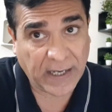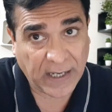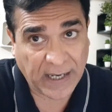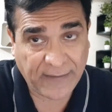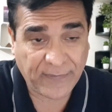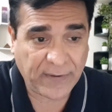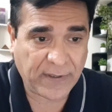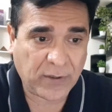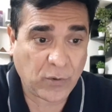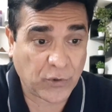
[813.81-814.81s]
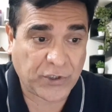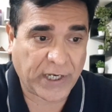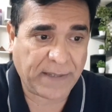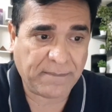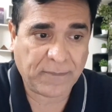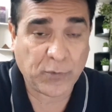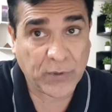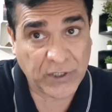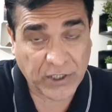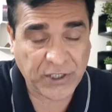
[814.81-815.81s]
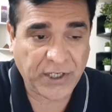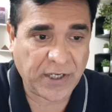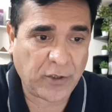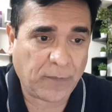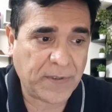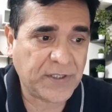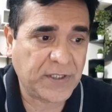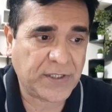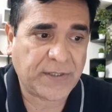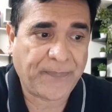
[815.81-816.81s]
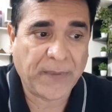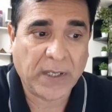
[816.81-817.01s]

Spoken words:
have a good time. You will succeed in your business.